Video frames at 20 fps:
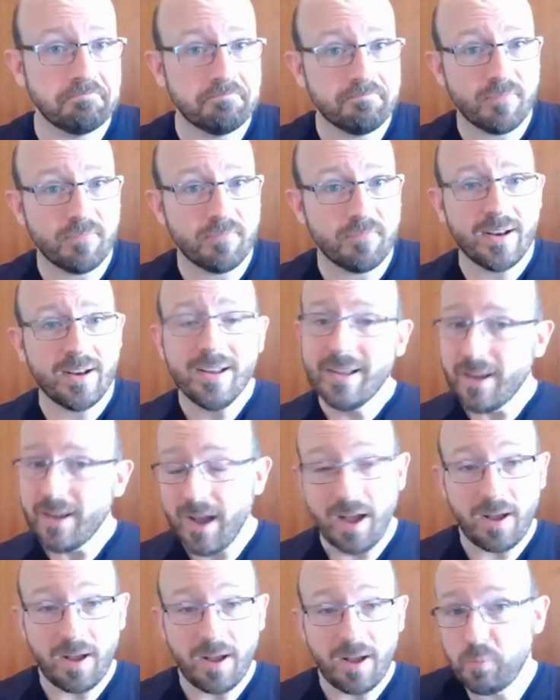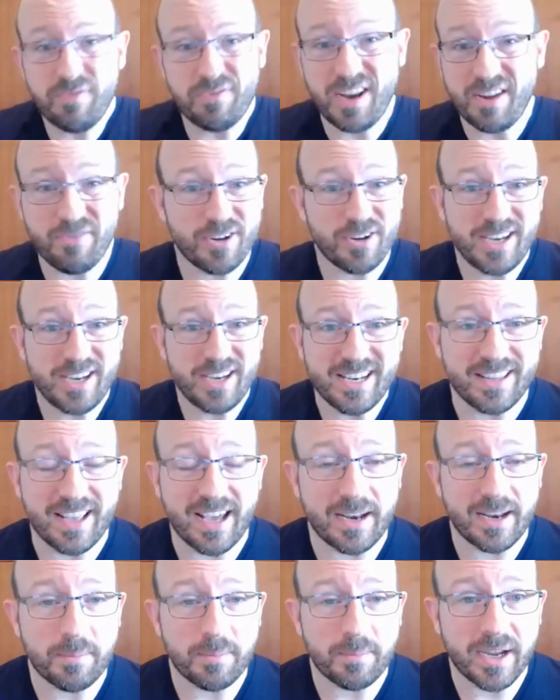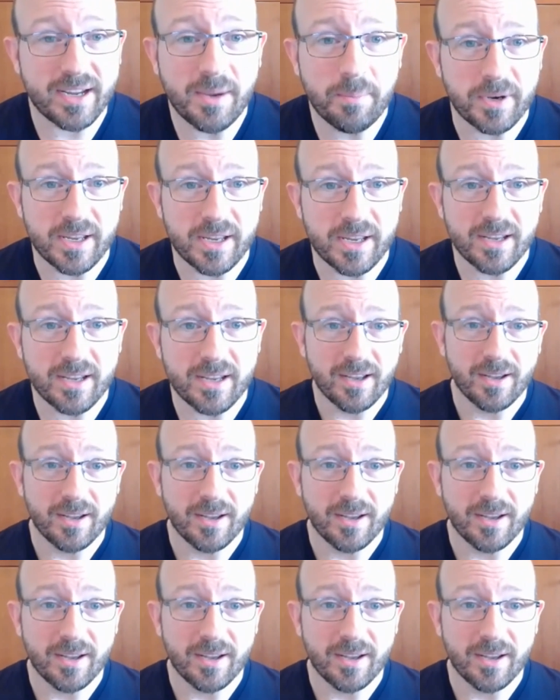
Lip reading: Right? We've never needed that in my company.